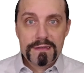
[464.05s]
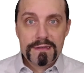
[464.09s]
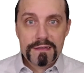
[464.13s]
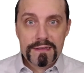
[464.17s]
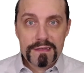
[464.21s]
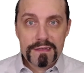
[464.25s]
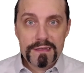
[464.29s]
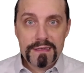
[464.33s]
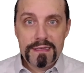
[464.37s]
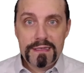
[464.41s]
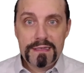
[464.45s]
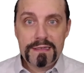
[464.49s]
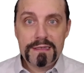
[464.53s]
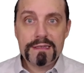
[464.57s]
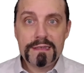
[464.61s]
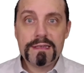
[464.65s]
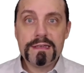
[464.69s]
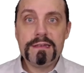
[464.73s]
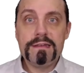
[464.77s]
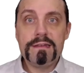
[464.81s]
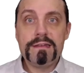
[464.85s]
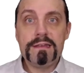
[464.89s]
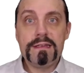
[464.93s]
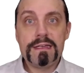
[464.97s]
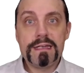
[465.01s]
The leading
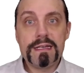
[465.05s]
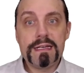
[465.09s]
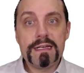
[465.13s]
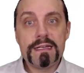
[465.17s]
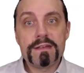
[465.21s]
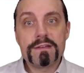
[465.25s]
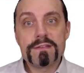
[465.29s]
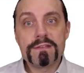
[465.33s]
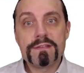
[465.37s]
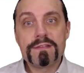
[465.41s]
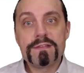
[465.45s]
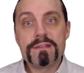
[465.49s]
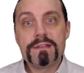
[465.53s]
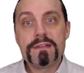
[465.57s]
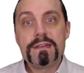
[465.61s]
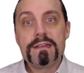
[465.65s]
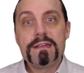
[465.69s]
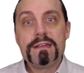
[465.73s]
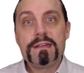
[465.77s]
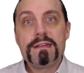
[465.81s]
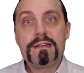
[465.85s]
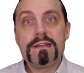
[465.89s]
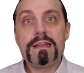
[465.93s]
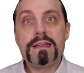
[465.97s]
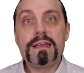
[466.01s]
indicators,
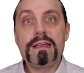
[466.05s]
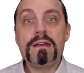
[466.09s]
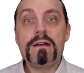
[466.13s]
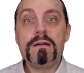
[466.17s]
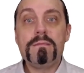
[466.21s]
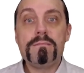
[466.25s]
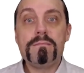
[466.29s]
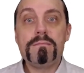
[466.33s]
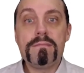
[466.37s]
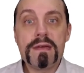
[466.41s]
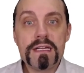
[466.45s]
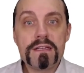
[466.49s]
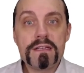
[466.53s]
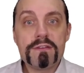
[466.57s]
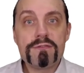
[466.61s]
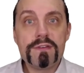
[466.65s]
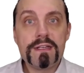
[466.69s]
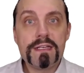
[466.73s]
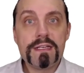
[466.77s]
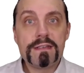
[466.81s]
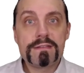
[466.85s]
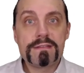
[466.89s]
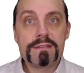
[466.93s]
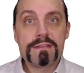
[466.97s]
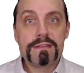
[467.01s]
they are
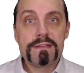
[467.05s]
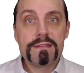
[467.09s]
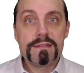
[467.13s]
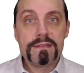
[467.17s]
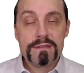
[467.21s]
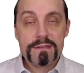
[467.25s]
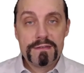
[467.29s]
metrics